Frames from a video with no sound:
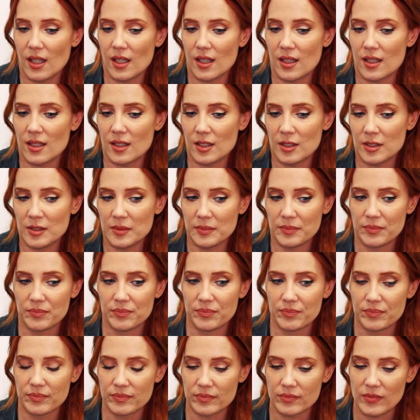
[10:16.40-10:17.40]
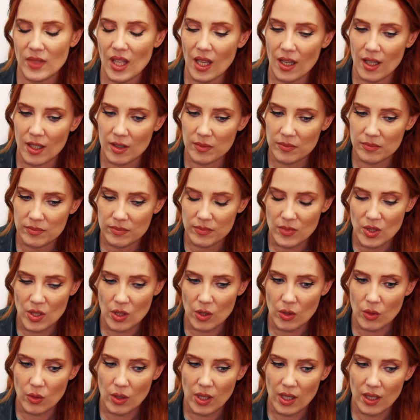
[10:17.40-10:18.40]
Um, yeah,
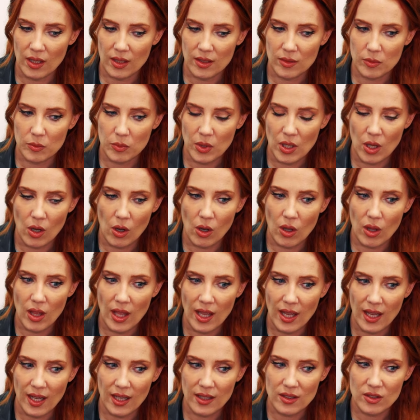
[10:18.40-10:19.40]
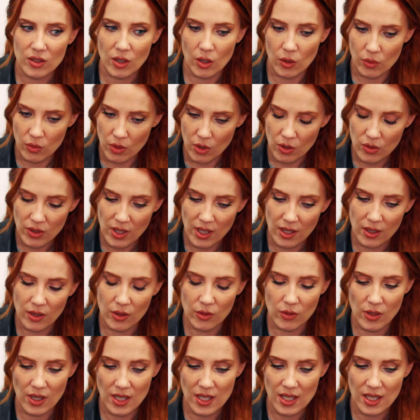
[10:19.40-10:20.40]
so um, we all had corona
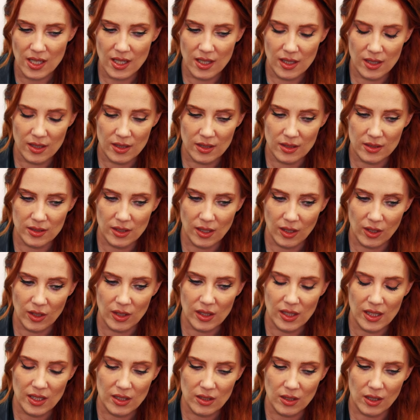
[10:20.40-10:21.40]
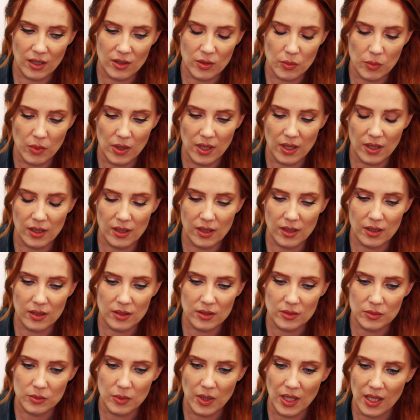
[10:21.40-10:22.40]
already. Luckily, not while
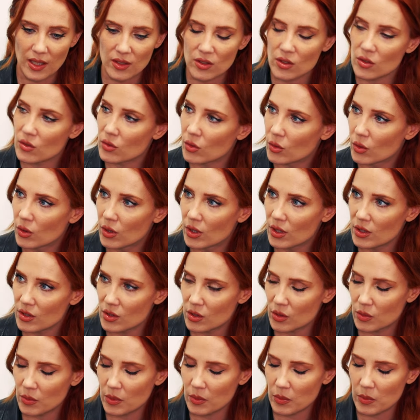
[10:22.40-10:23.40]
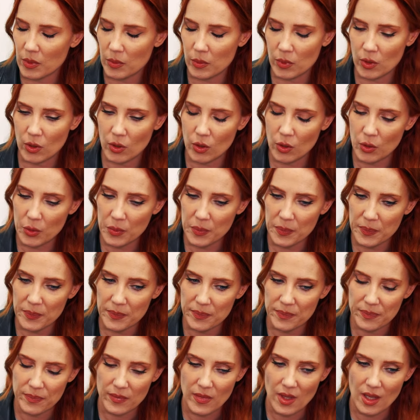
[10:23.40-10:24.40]
we had to tour. So when we were home.
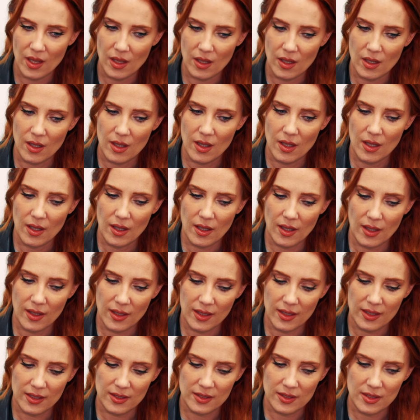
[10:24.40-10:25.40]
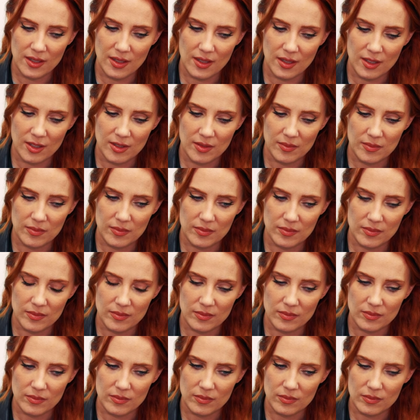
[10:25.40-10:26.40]
And um,
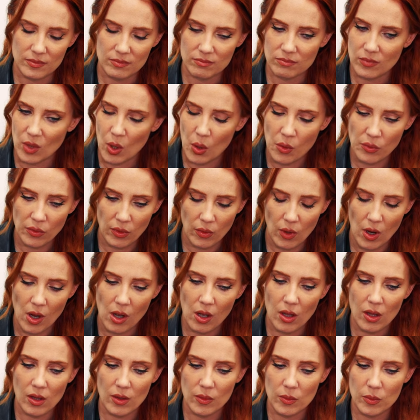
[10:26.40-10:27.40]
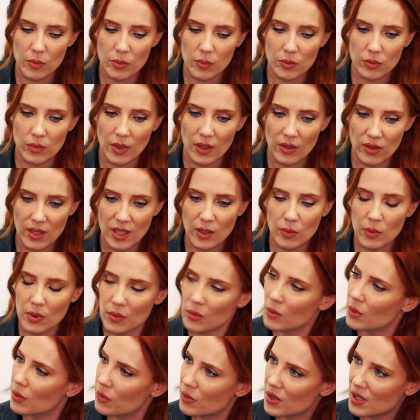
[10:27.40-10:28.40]
overall, I think
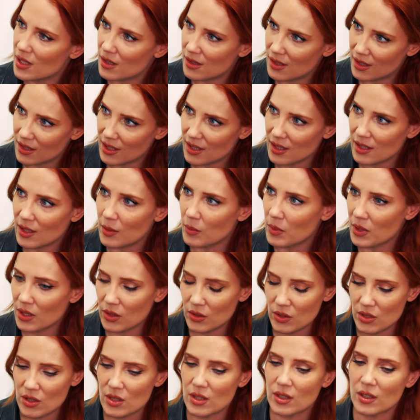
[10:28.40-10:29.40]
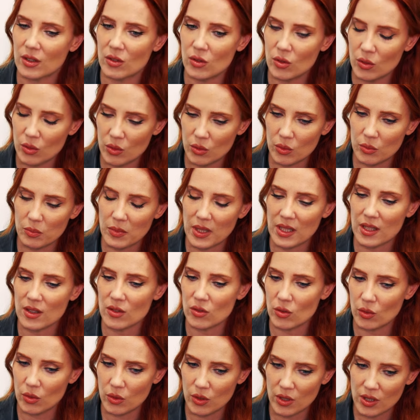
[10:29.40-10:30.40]
we were really lucky that we could still do many
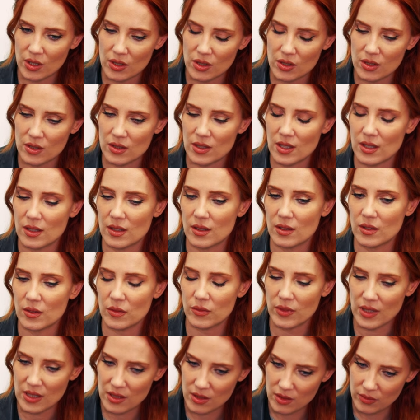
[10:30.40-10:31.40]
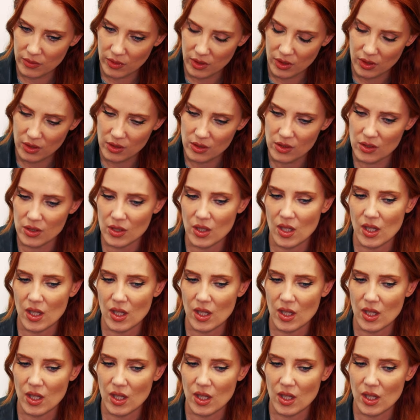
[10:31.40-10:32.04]
tours, the festivals,